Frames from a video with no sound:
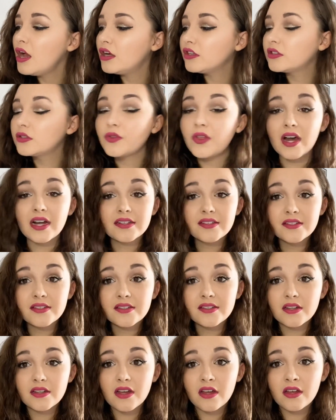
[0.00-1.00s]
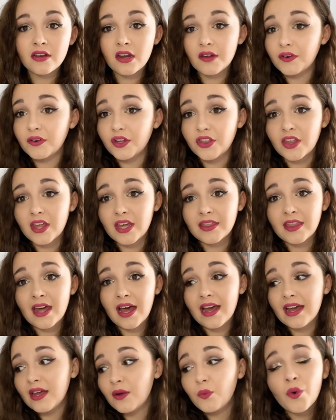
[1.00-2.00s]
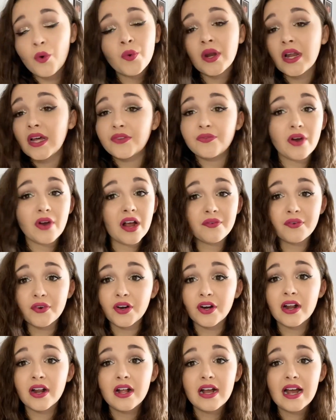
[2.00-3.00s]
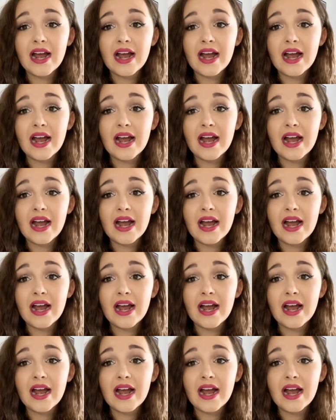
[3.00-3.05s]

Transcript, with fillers: So that's another thing that it won't last forever,